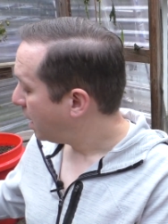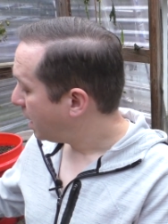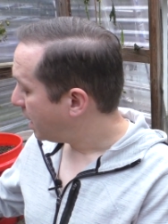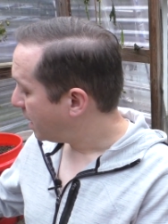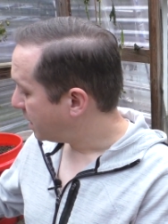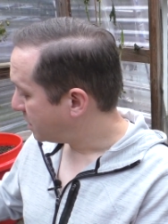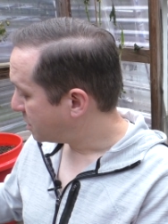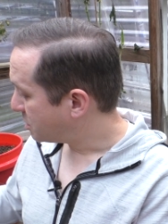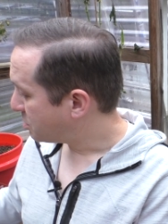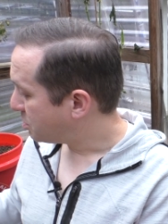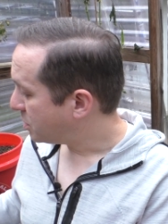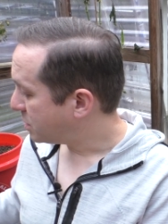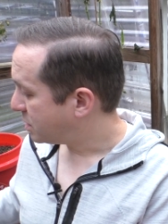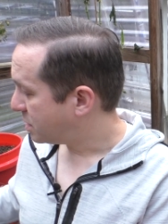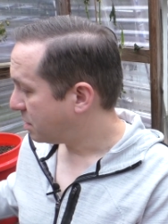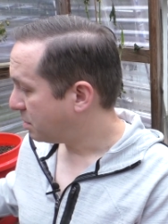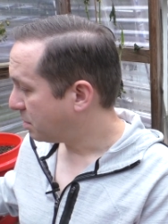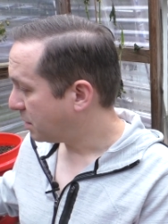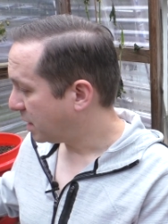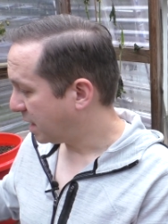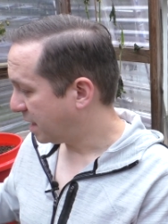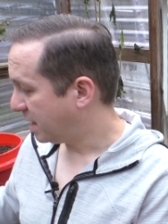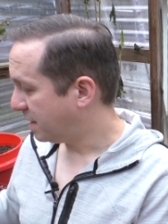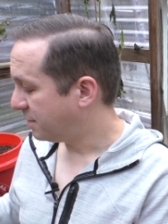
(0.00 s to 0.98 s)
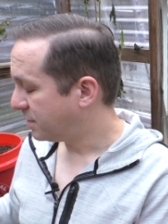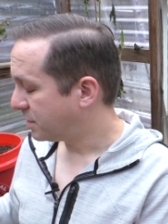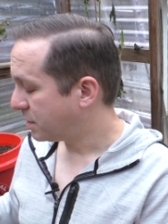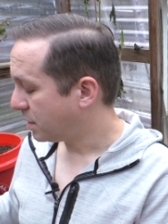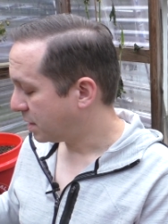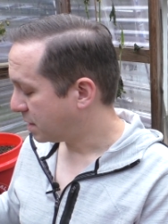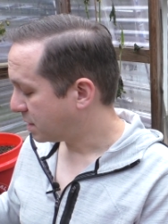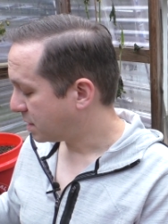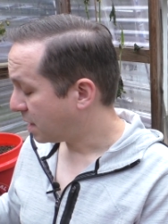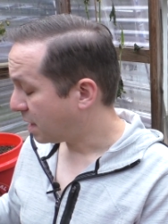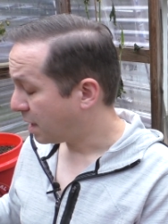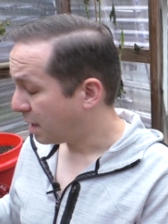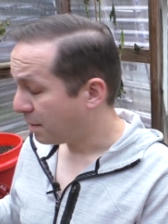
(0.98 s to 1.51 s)
and just put some leaves
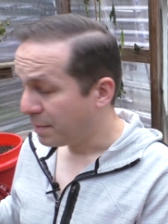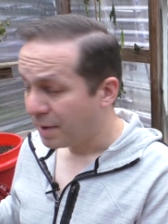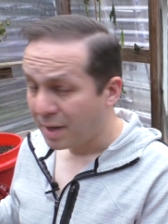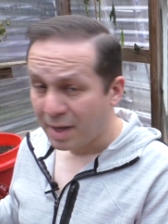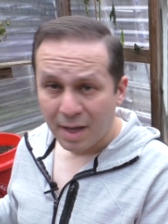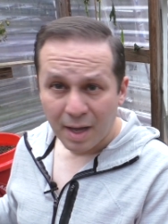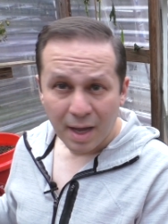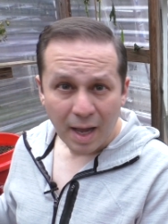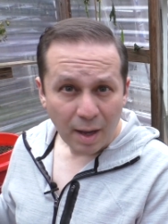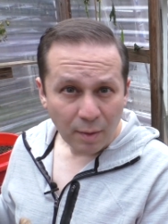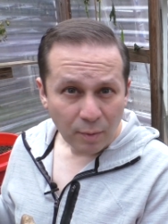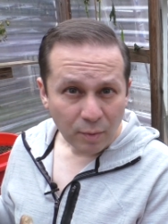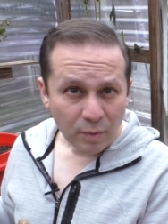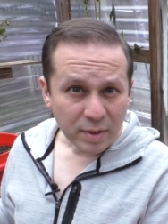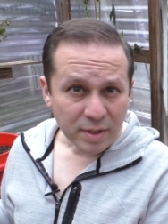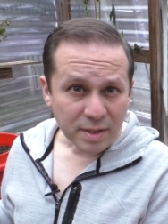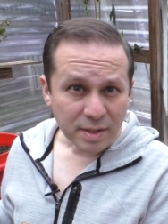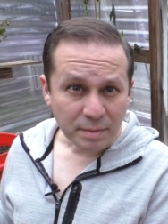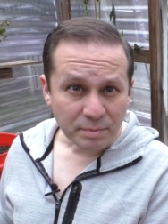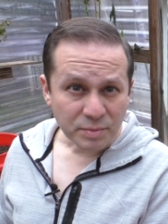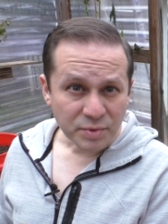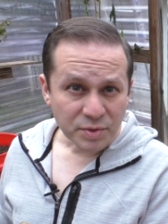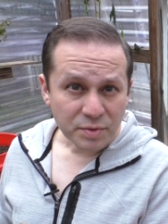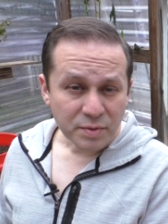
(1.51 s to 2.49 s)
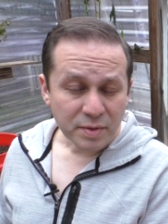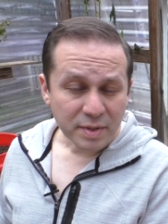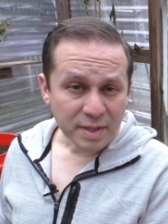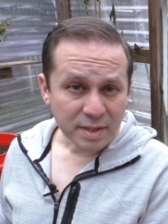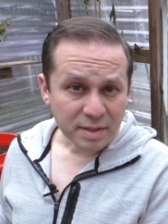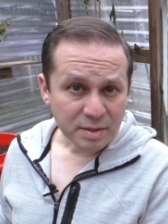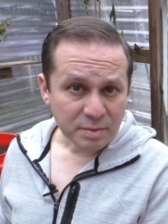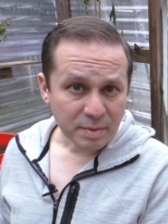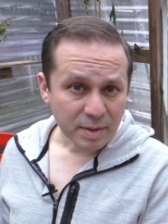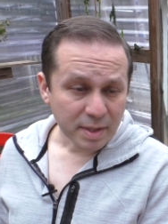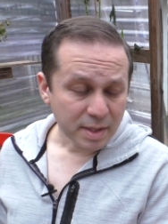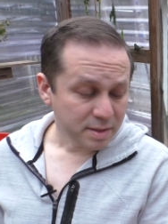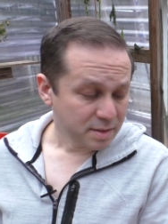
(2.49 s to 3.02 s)
on top. I'm doing
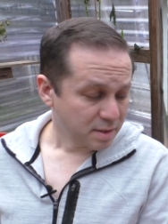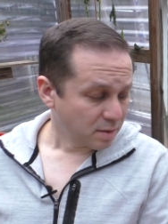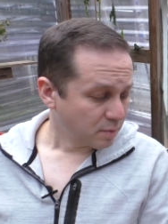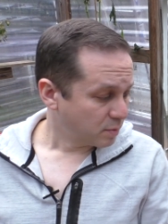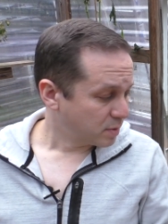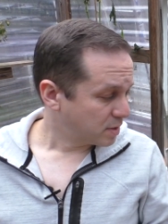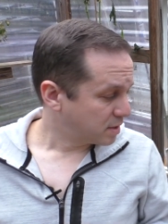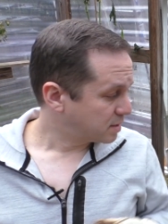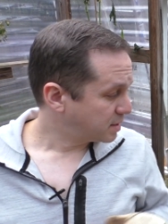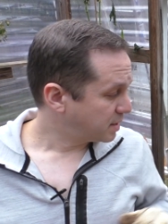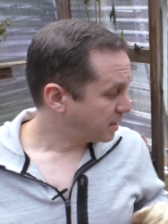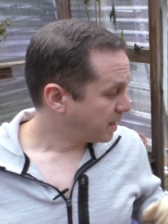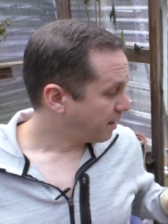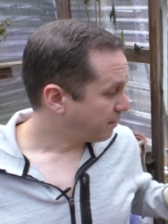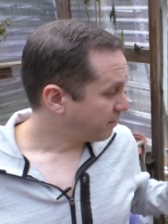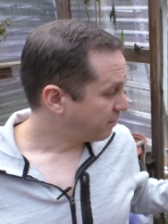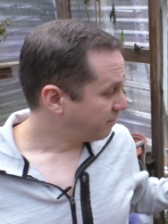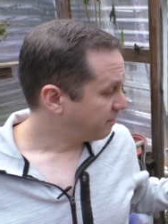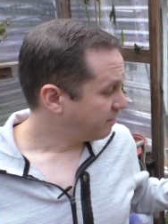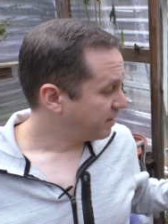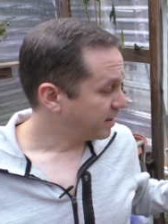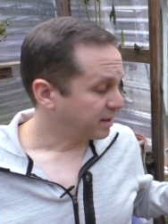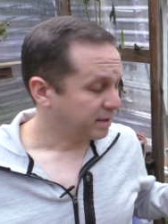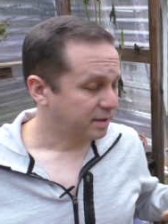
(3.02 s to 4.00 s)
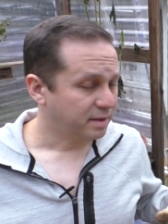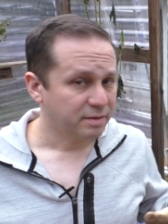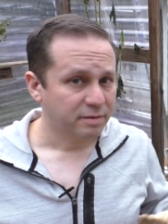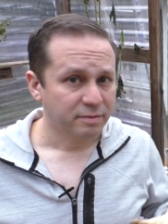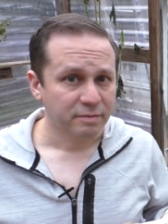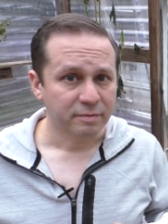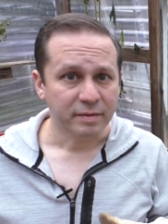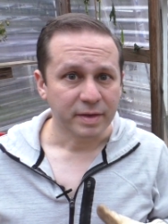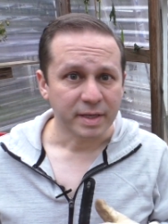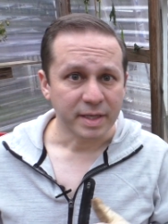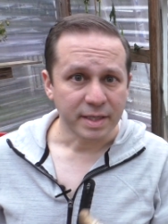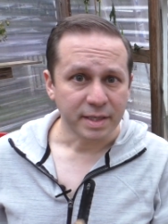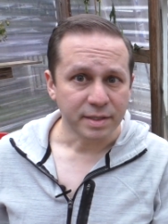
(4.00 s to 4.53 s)
this because I want to see how
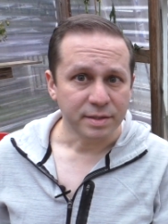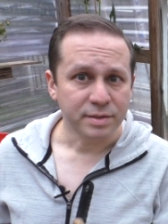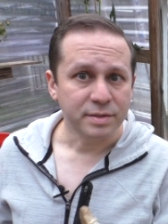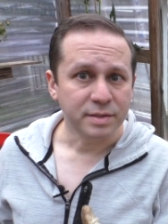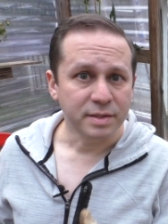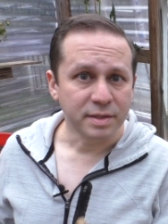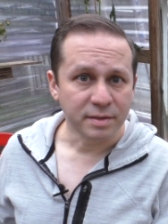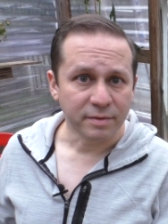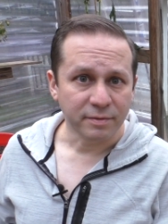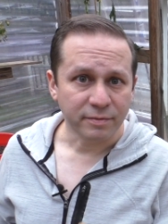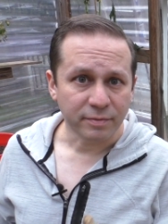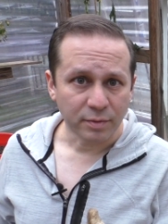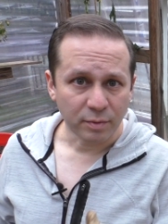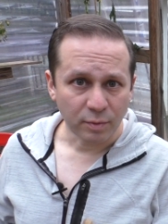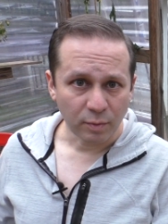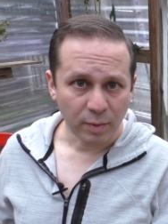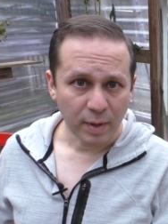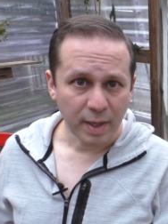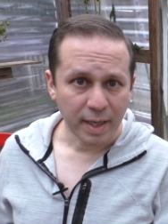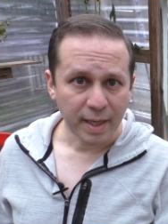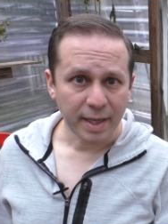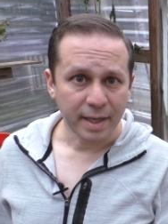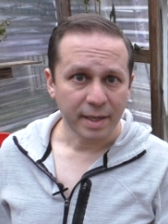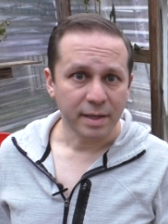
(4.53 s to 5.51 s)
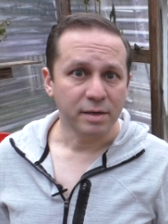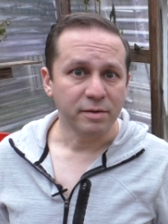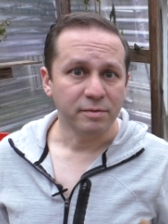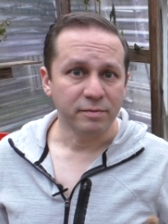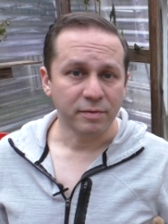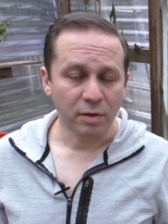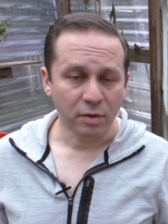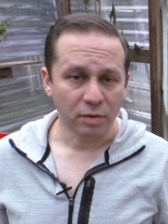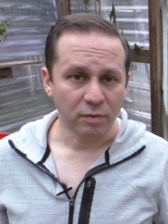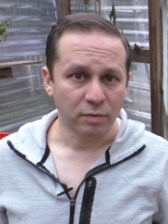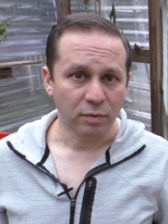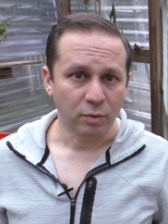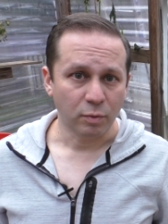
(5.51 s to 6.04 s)
effective each different way of
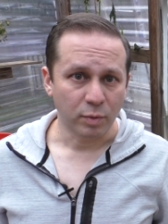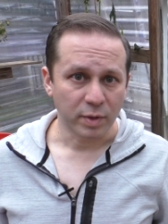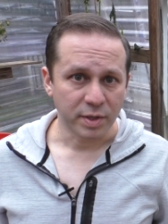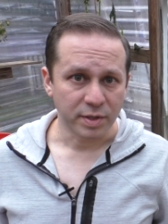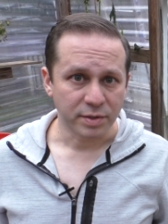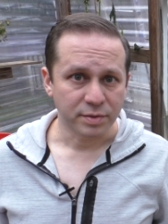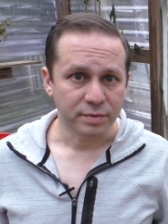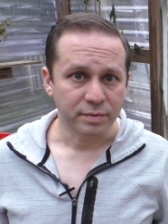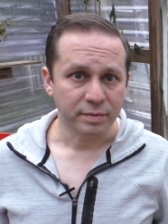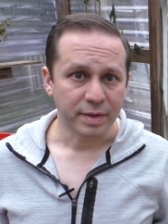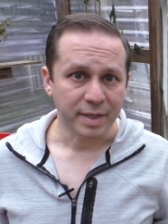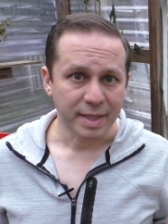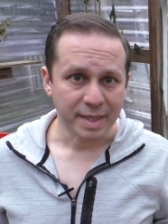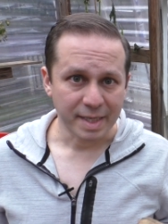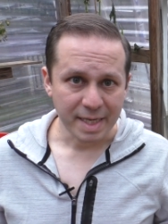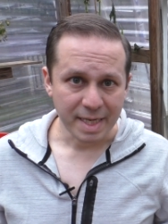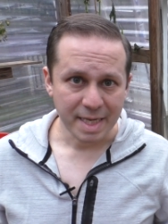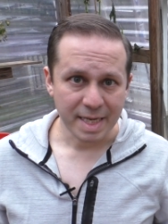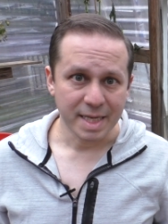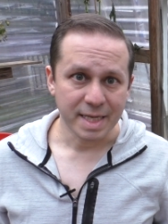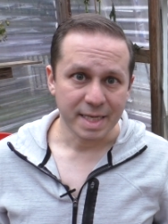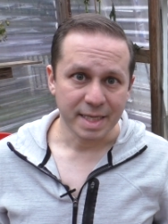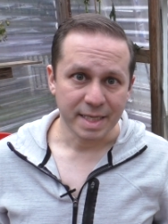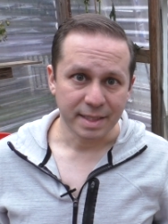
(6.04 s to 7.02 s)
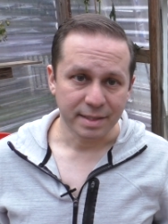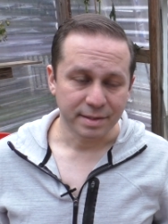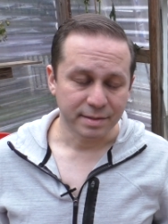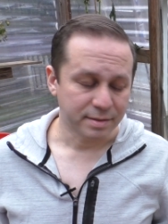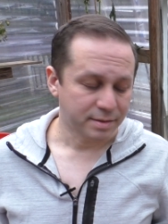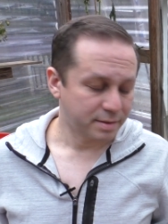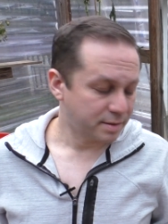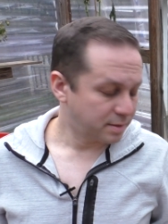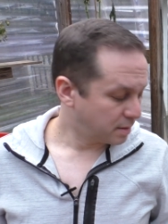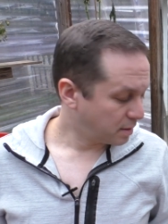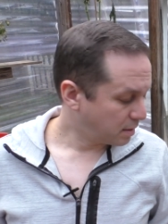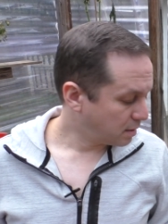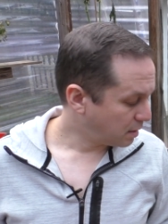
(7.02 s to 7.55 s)
overwintering
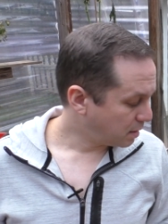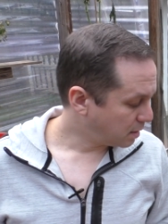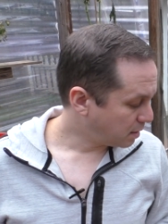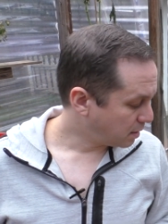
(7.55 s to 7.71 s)
is.